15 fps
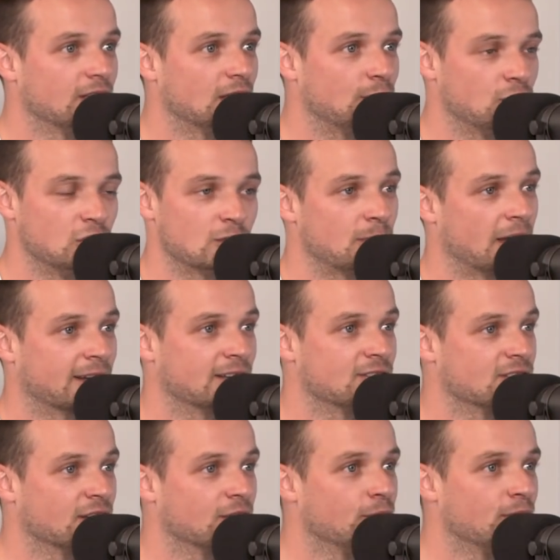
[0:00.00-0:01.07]
if you just back
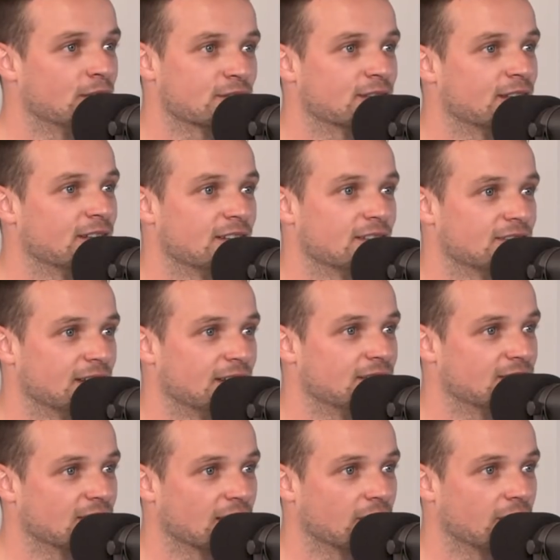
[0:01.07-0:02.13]
each other in and see
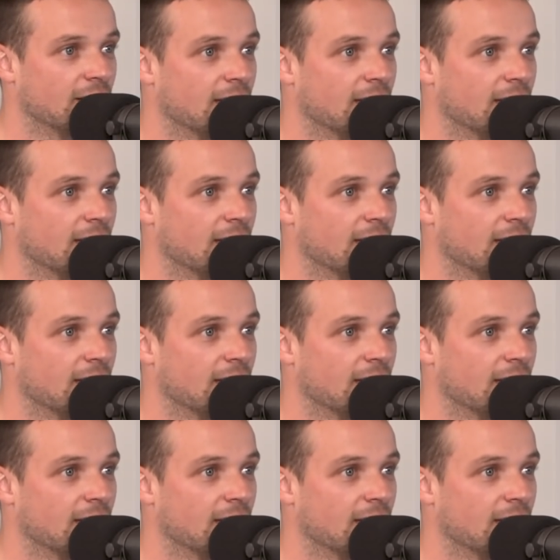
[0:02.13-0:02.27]
each other